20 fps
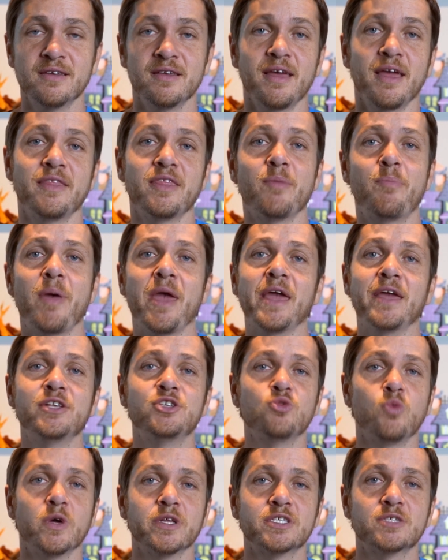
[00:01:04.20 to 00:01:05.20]
and the
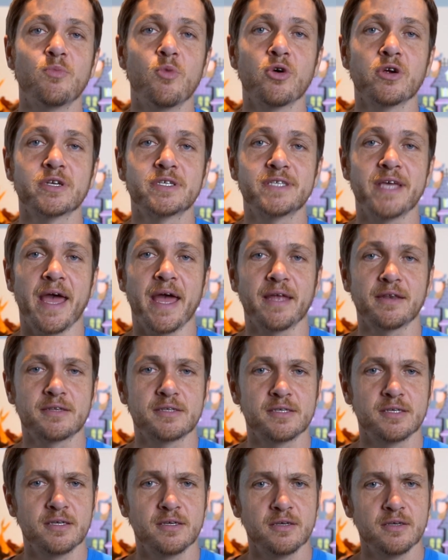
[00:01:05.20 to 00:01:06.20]
page once more sat.
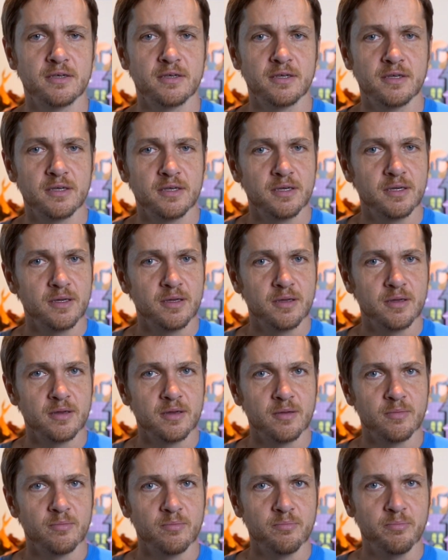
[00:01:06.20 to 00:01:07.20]

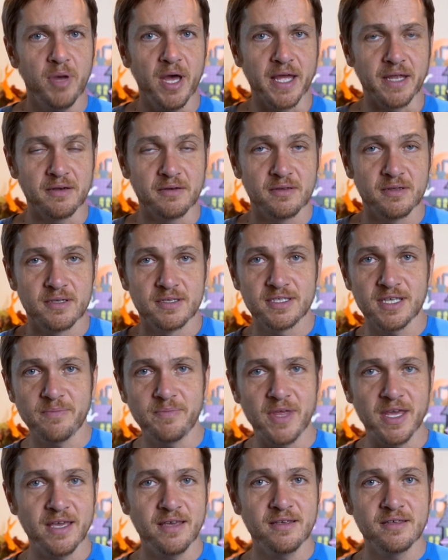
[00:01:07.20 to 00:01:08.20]
But
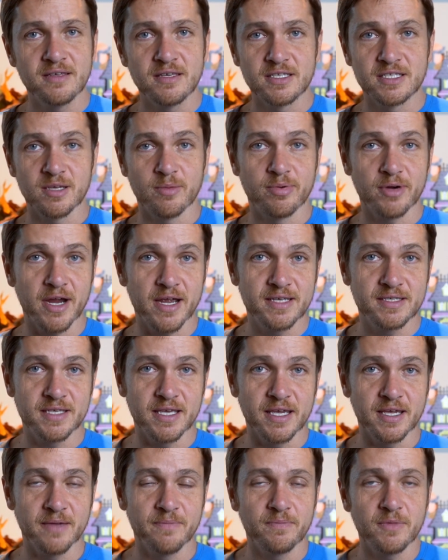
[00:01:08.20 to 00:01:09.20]
something
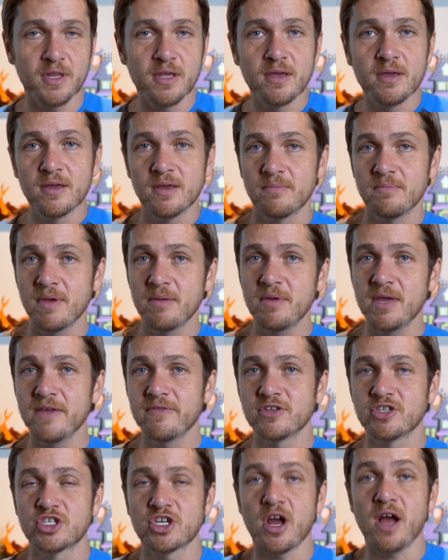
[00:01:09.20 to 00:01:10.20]
surprising, maybe
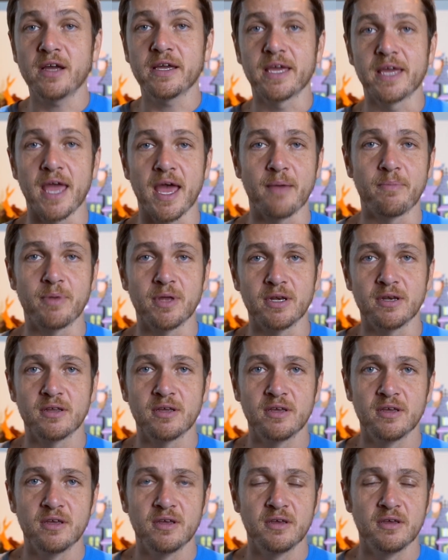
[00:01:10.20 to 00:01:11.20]
even shocking happened.
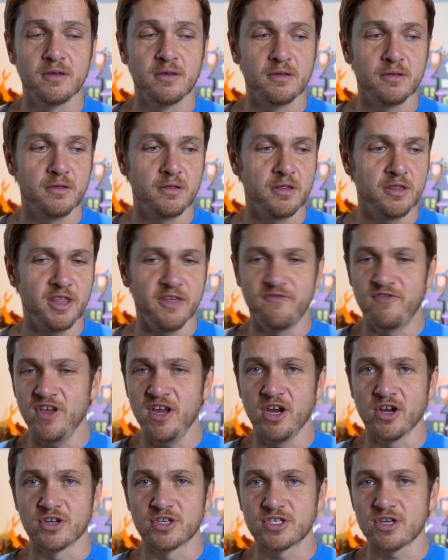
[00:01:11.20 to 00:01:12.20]
The
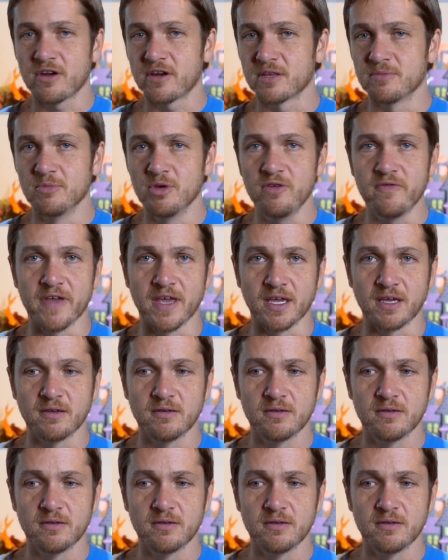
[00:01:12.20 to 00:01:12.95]
figure started moving.